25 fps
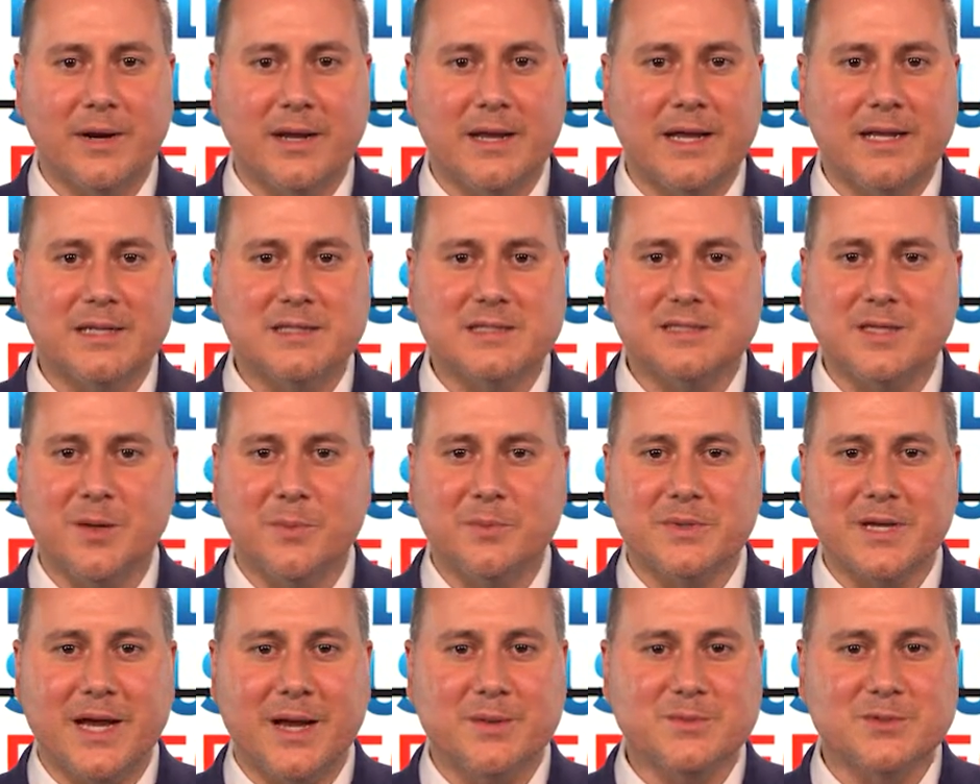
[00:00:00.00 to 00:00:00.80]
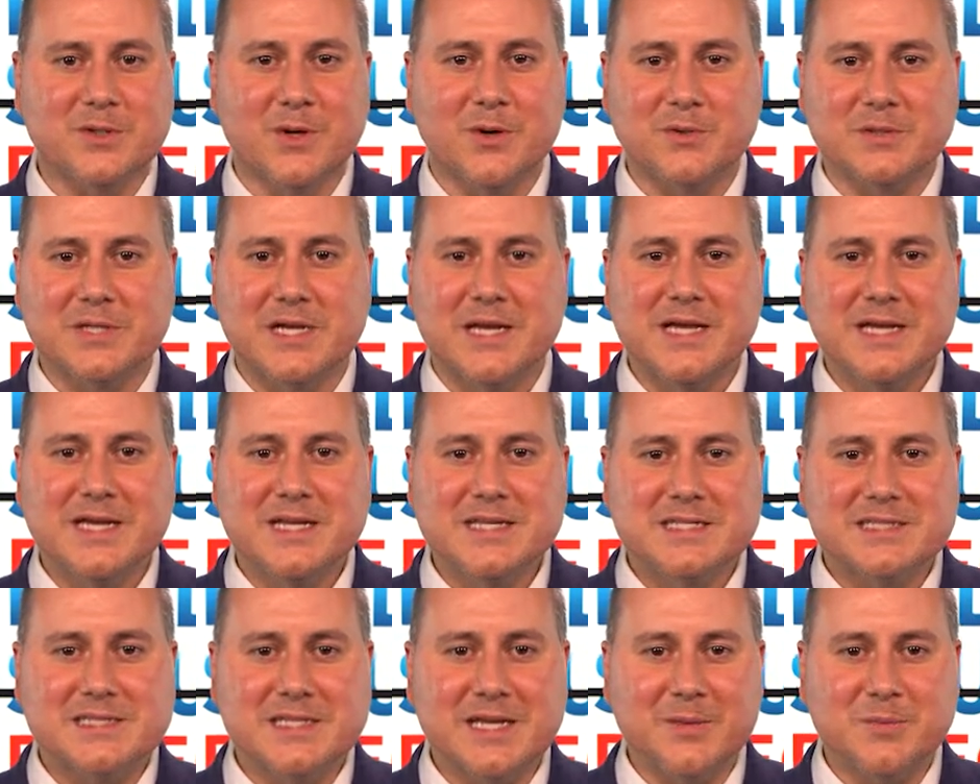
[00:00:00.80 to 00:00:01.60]
Again, sometimes those
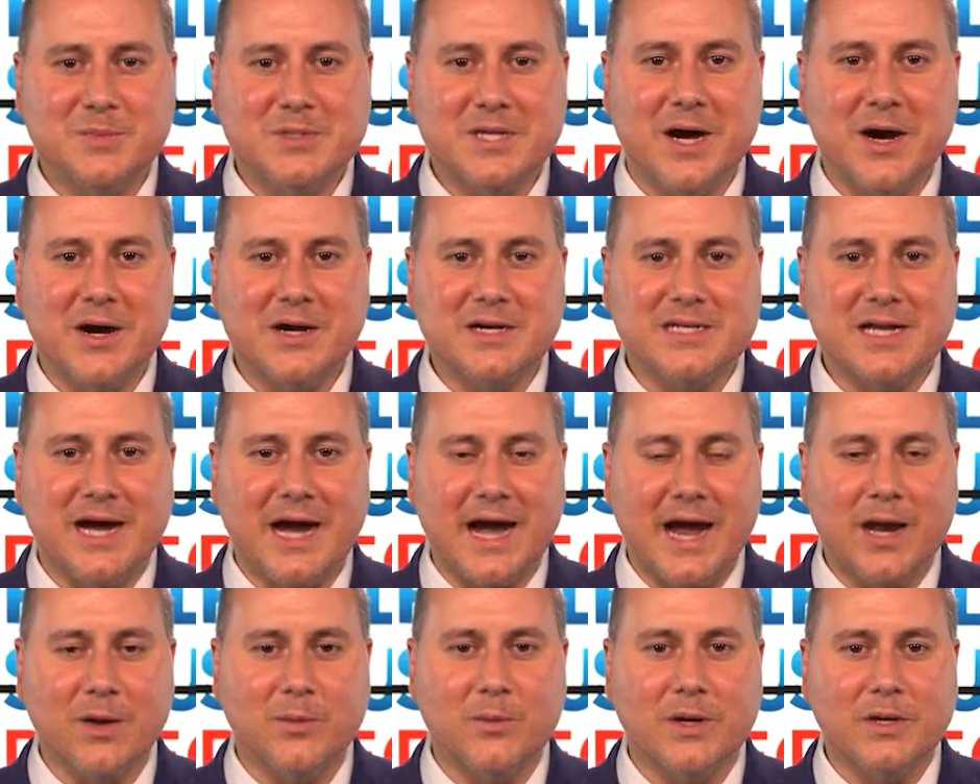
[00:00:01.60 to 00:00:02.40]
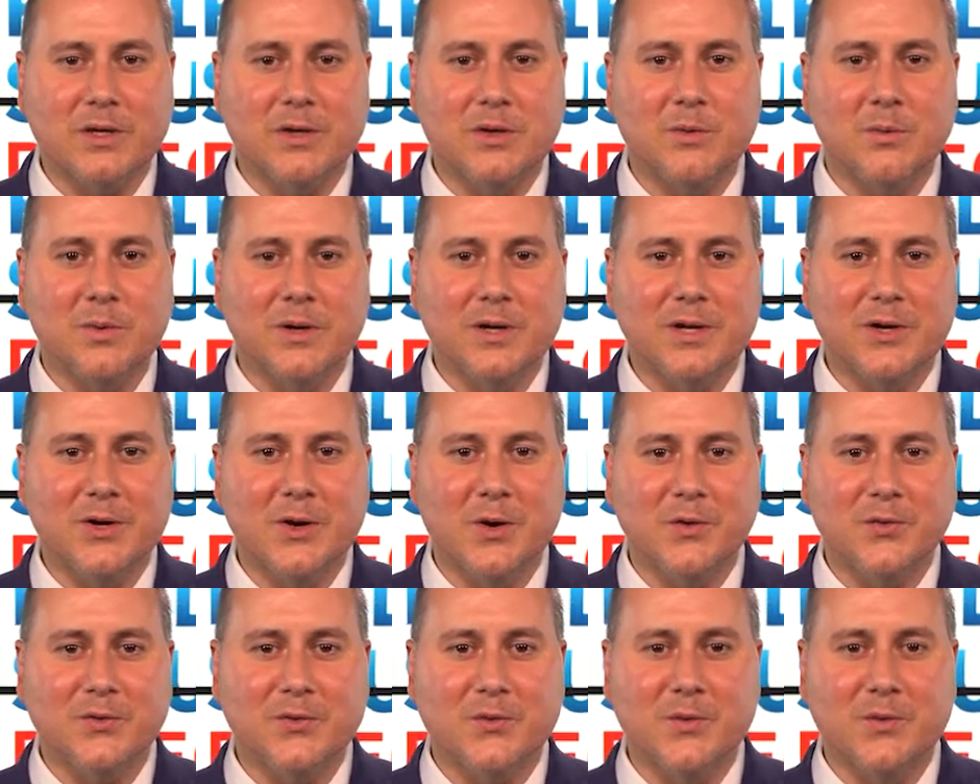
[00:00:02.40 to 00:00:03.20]
seem tongue-tied when you
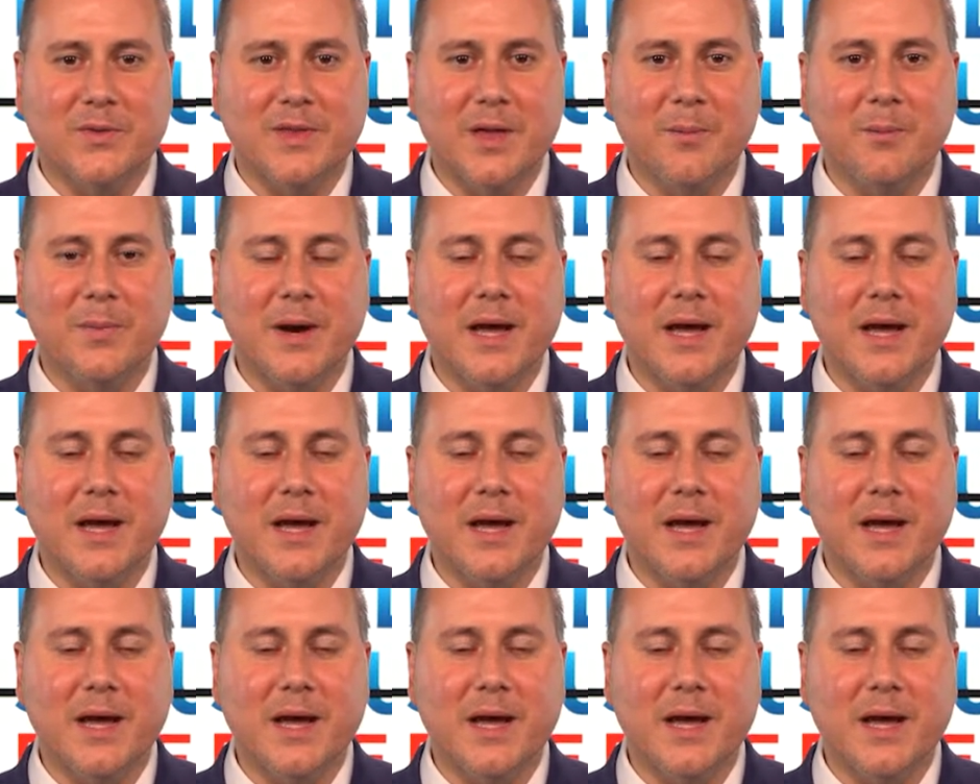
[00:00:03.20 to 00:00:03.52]
go through them.